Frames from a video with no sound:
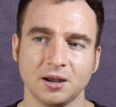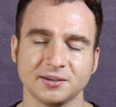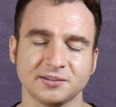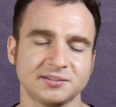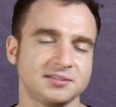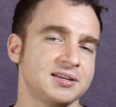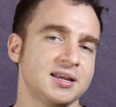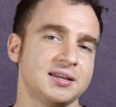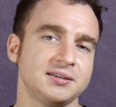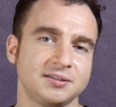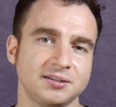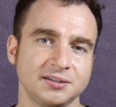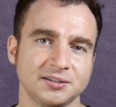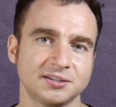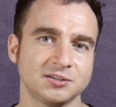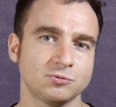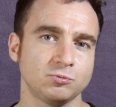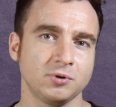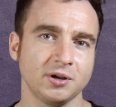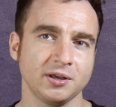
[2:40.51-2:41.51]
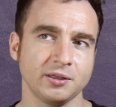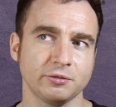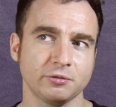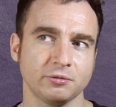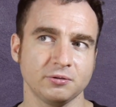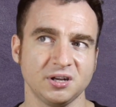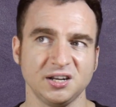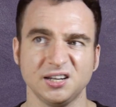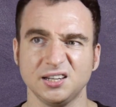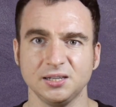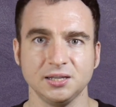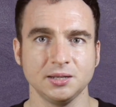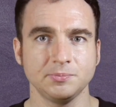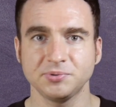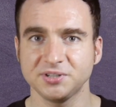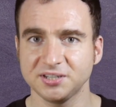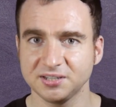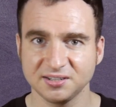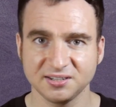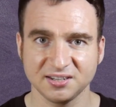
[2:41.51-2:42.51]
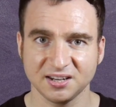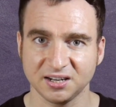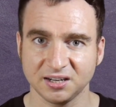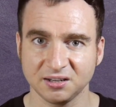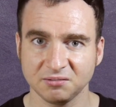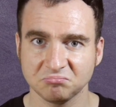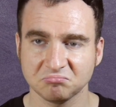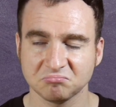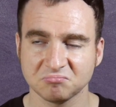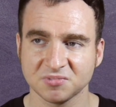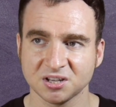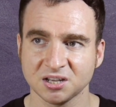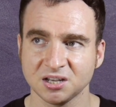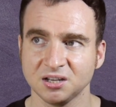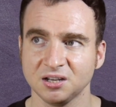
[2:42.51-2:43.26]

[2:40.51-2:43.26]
a sentence with an ellipsis in it,